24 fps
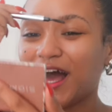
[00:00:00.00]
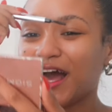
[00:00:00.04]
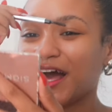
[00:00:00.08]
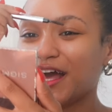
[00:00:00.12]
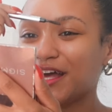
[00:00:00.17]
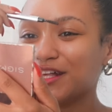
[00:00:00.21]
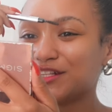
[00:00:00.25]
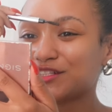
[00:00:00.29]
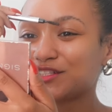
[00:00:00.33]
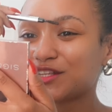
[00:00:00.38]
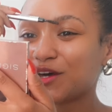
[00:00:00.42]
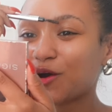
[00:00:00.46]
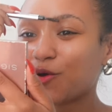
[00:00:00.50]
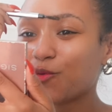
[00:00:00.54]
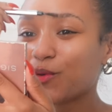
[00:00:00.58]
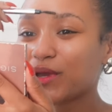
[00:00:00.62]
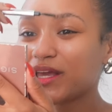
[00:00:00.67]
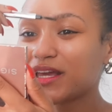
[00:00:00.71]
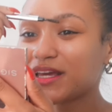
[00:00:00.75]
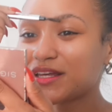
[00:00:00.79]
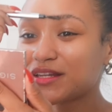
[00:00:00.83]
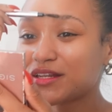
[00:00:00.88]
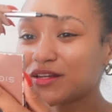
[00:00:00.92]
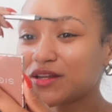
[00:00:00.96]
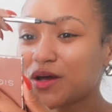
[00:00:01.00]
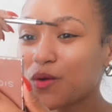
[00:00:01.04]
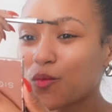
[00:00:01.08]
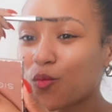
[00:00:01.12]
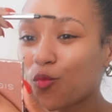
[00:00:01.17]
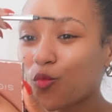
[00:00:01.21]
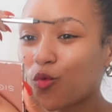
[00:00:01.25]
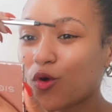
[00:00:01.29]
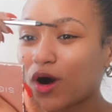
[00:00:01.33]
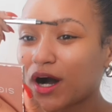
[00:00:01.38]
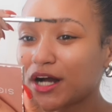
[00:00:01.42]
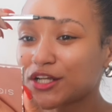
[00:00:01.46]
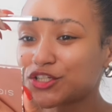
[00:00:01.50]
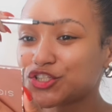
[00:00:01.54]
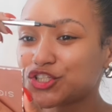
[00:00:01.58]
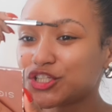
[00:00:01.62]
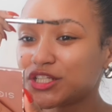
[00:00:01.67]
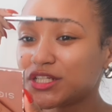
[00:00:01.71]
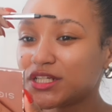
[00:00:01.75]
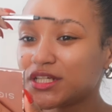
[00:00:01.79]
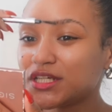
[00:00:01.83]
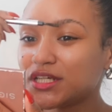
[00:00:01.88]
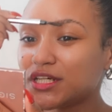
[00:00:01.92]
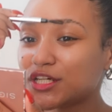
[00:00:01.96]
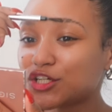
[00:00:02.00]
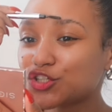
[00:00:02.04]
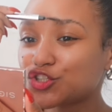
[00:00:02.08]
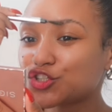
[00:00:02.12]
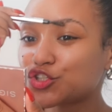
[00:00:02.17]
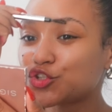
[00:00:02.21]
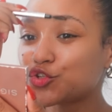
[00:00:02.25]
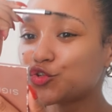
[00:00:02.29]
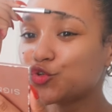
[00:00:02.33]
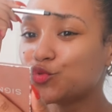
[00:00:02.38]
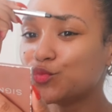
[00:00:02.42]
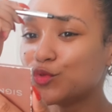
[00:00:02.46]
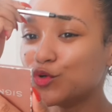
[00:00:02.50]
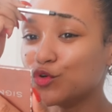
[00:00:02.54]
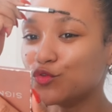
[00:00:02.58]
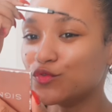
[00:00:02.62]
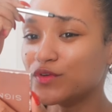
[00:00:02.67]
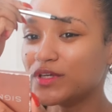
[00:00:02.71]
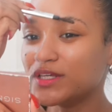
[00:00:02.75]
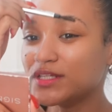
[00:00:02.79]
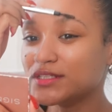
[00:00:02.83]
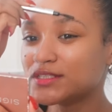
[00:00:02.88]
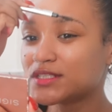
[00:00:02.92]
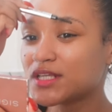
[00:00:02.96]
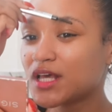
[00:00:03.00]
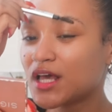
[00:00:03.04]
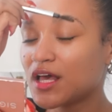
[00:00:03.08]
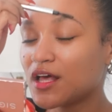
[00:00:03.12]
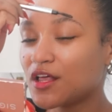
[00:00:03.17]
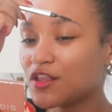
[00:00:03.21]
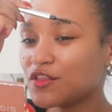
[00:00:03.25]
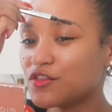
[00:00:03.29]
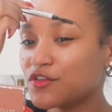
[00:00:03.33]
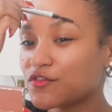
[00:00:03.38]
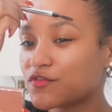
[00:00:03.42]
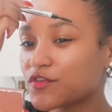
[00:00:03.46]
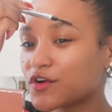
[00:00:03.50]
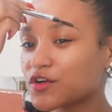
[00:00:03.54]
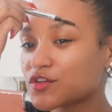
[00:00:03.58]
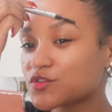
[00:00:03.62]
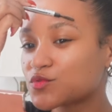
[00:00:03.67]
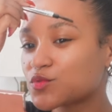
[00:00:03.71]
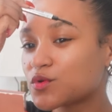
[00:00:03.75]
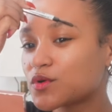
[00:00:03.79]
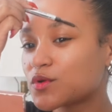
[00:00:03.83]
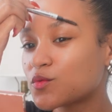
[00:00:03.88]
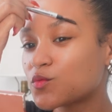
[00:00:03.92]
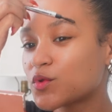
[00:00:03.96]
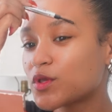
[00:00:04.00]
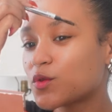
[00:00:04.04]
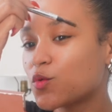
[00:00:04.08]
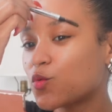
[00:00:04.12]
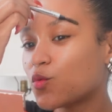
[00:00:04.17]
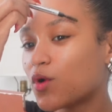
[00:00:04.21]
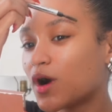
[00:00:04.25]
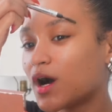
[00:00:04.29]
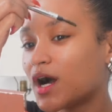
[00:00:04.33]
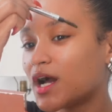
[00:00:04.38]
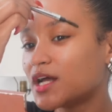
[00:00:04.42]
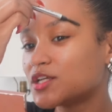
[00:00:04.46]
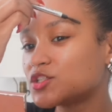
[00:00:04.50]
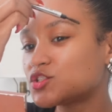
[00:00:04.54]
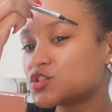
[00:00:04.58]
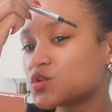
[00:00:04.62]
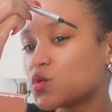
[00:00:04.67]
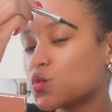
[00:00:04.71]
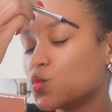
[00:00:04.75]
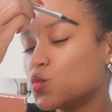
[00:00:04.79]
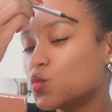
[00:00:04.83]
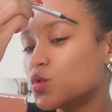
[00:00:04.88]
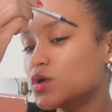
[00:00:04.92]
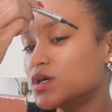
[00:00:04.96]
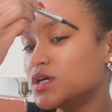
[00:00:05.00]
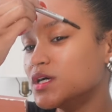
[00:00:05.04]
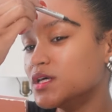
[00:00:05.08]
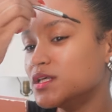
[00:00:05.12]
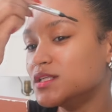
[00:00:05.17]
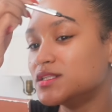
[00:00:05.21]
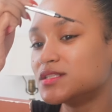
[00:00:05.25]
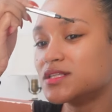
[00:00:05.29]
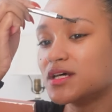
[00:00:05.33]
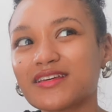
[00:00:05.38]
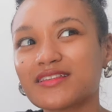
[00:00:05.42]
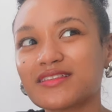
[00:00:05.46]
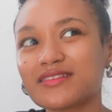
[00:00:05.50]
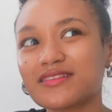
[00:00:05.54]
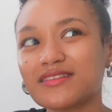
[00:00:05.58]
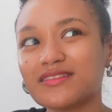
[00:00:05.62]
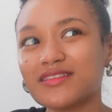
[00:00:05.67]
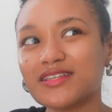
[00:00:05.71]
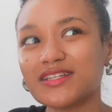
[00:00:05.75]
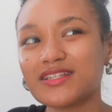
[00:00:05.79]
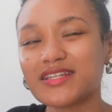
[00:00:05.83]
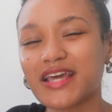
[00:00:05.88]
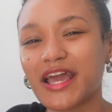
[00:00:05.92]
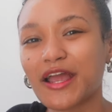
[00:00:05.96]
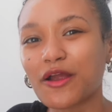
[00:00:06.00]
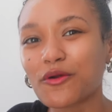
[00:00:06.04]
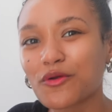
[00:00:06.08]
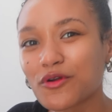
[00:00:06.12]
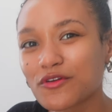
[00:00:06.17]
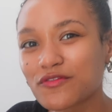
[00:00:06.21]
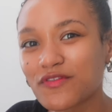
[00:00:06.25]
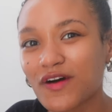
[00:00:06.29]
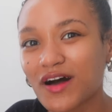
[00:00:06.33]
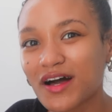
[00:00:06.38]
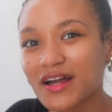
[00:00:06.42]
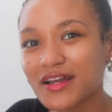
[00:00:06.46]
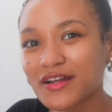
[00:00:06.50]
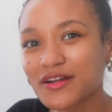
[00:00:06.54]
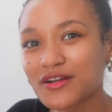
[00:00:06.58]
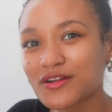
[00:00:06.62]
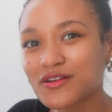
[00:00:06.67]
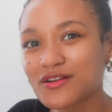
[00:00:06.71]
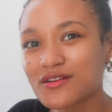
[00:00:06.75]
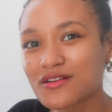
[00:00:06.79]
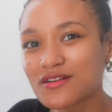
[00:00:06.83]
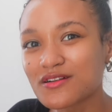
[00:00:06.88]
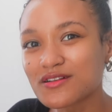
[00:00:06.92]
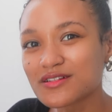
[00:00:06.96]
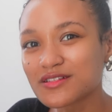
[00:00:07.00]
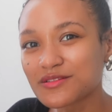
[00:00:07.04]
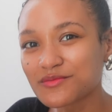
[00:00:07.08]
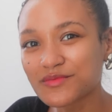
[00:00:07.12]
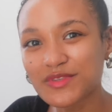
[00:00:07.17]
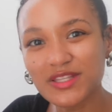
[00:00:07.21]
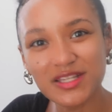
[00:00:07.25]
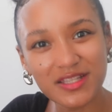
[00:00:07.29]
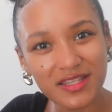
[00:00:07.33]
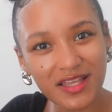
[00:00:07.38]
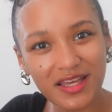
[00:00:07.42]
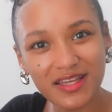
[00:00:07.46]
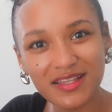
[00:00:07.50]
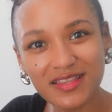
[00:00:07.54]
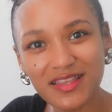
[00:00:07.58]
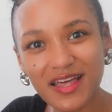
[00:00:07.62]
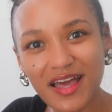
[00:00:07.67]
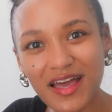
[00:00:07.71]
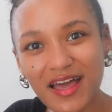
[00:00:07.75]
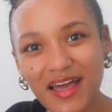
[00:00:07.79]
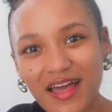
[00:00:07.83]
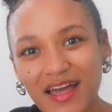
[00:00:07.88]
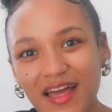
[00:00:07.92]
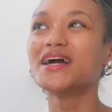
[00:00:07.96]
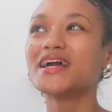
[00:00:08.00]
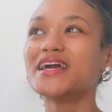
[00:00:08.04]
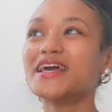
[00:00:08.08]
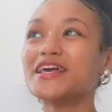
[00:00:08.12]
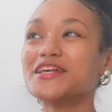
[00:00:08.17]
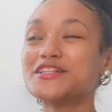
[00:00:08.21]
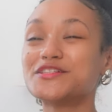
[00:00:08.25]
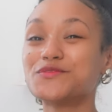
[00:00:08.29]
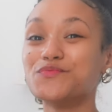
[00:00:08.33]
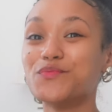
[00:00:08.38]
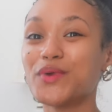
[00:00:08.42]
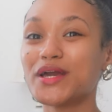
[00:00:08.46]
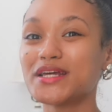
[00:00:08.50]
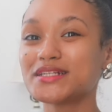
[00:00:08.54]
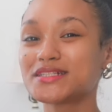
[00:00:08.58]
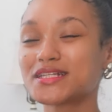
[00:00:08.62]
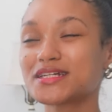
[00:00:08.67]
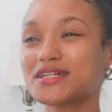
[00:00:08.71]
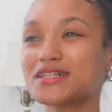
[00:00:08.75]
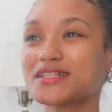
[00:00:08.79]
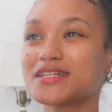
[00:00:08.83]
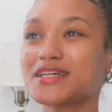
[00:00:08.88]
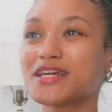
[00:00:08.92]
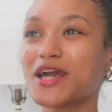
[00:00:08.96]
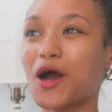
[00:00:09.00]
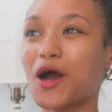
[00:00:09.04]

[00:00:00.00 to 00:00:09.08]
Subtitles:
And so we ended up watching two movies. The first one we watched was The Terrifier or something like that. It's basically